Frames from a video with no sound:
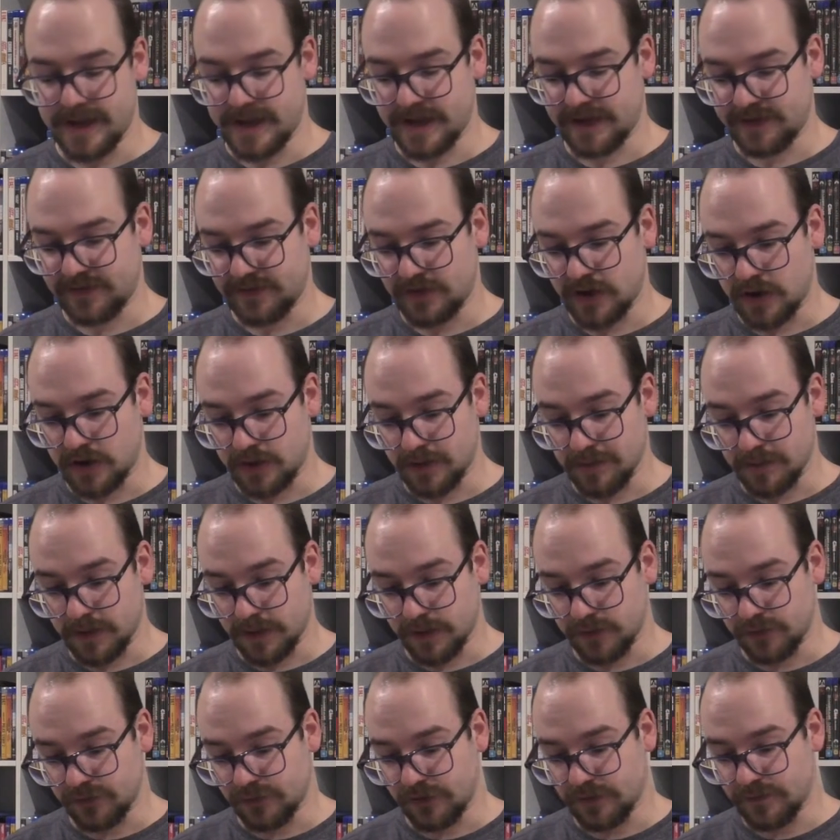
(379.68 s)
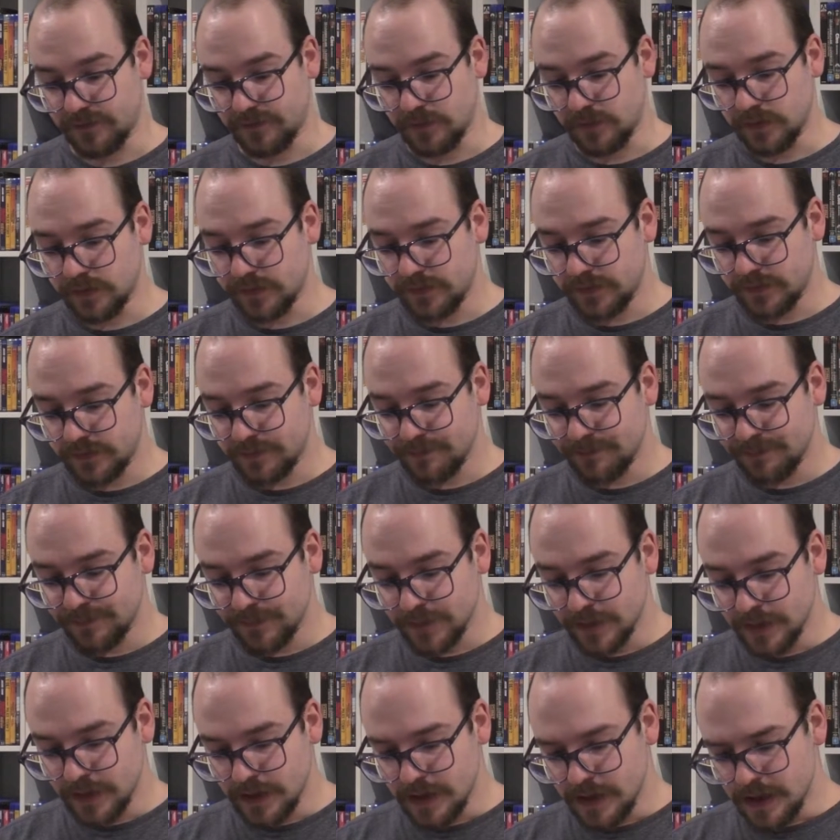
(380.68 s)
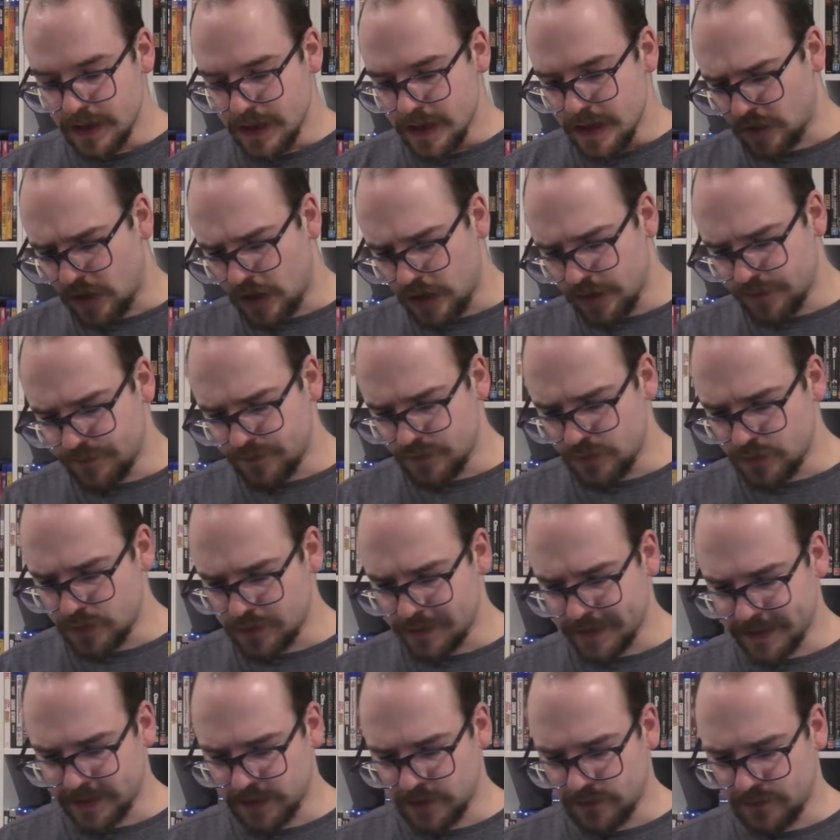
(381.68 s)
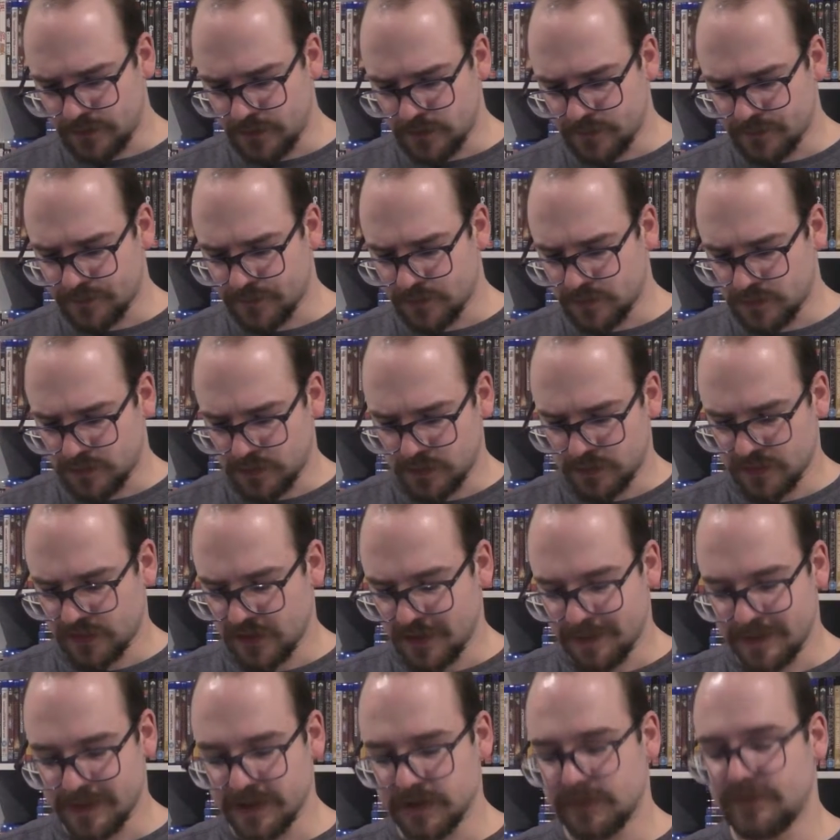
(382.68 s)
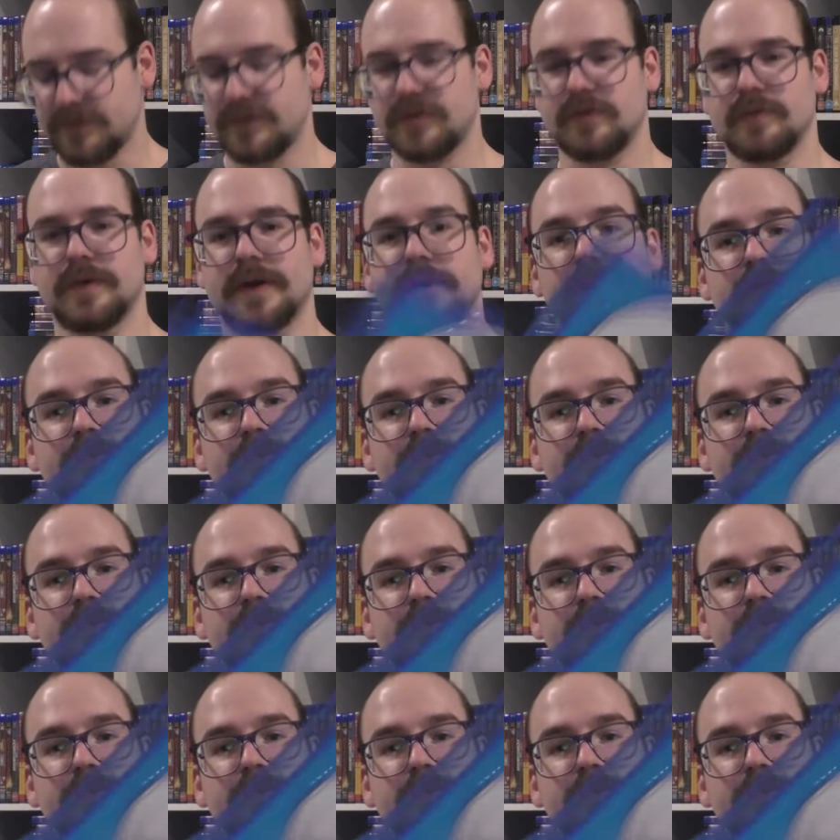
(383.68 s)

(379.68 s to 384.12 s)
starring Michael J. Fox. I've known about this film for a long time. I love to how